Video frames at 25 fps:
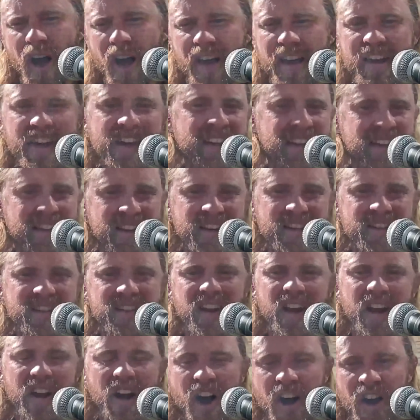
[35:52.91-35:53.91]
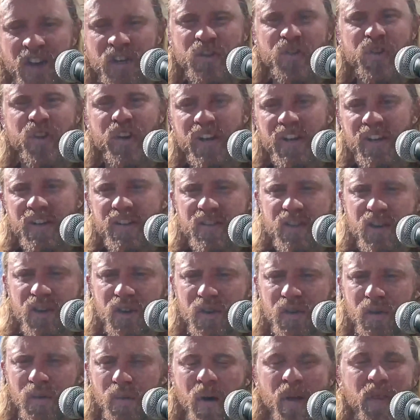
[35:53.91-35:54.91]
in this like 100
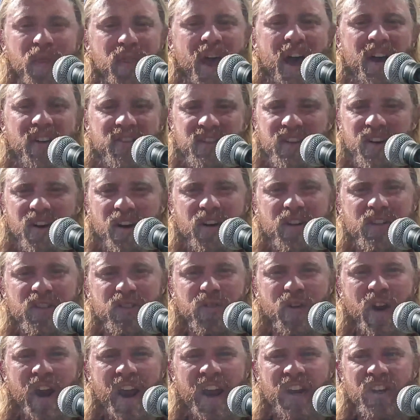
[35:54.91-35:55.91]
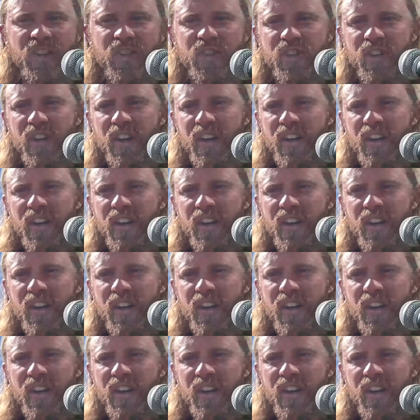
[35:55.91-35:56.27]
to 1000 hertz range,